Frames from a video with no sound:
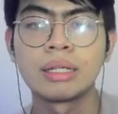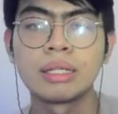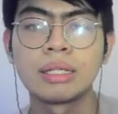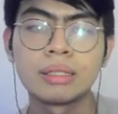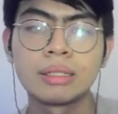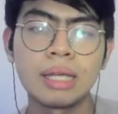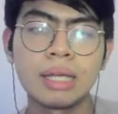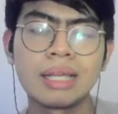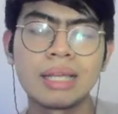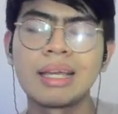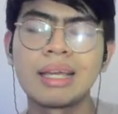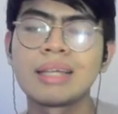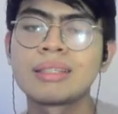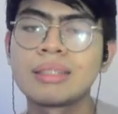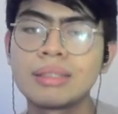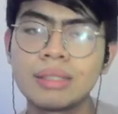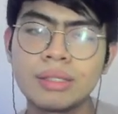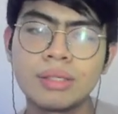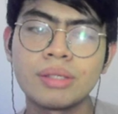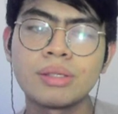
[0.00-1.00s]
And I
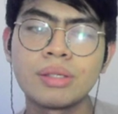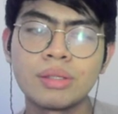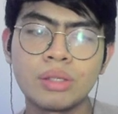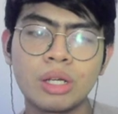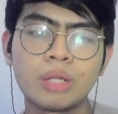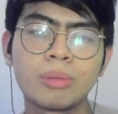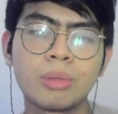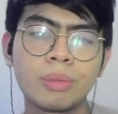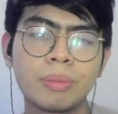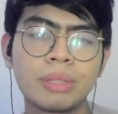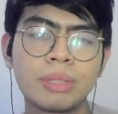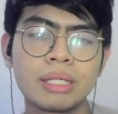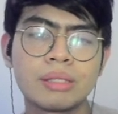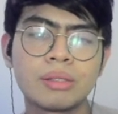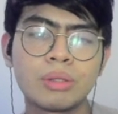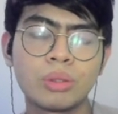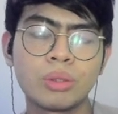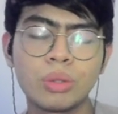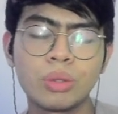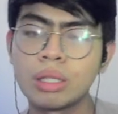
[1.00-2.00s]
think this is desirable
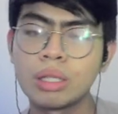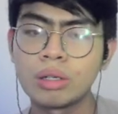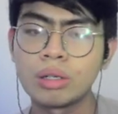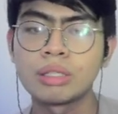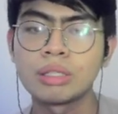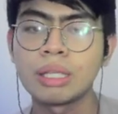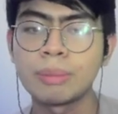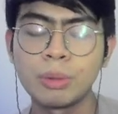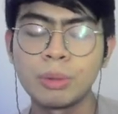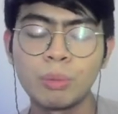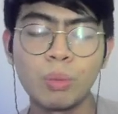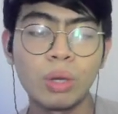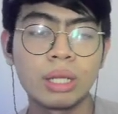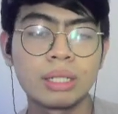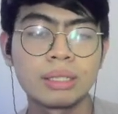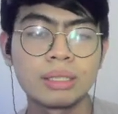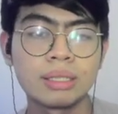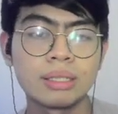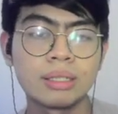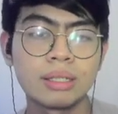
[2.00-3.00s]
because a lot of time we
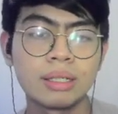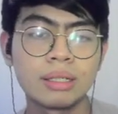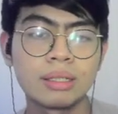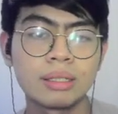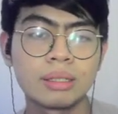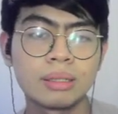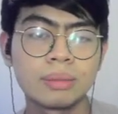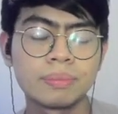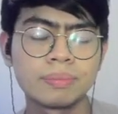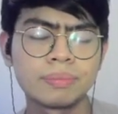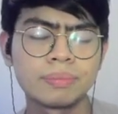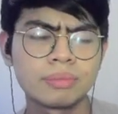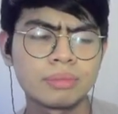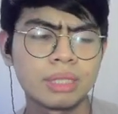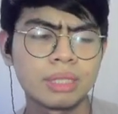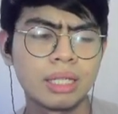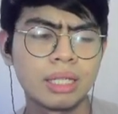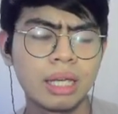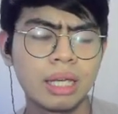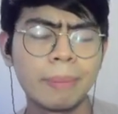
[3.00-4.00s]
want
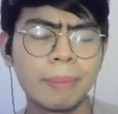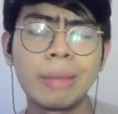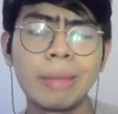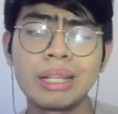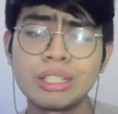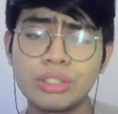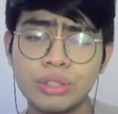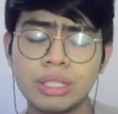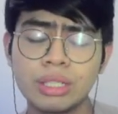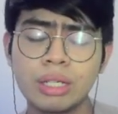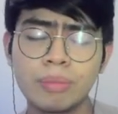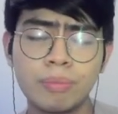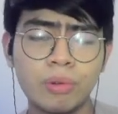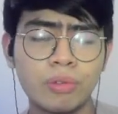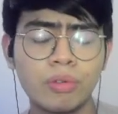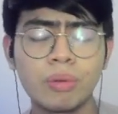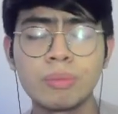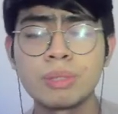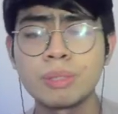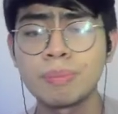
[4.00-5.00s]
a metric, a
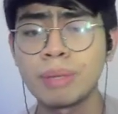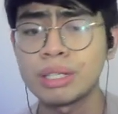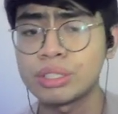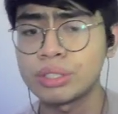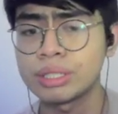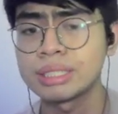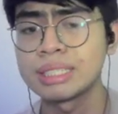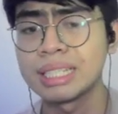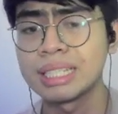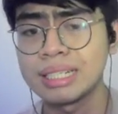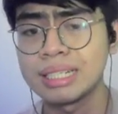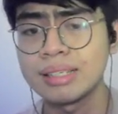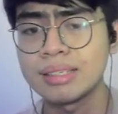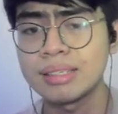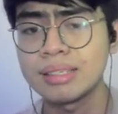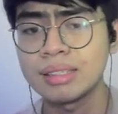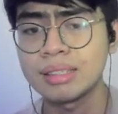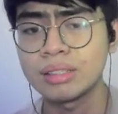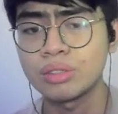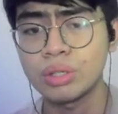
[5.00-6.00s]
performance metric that
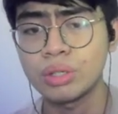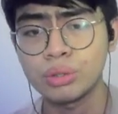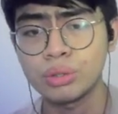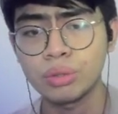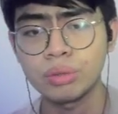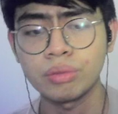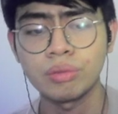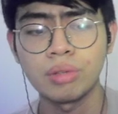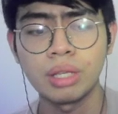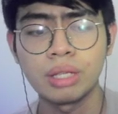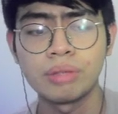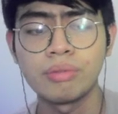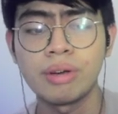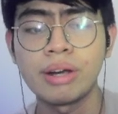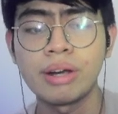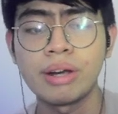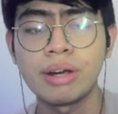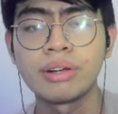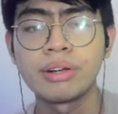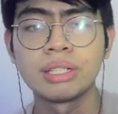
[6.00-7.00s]
is threshold
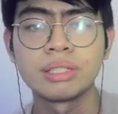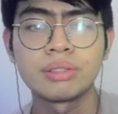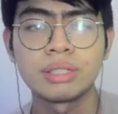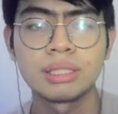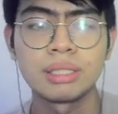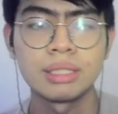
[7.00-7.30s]
invariant, right?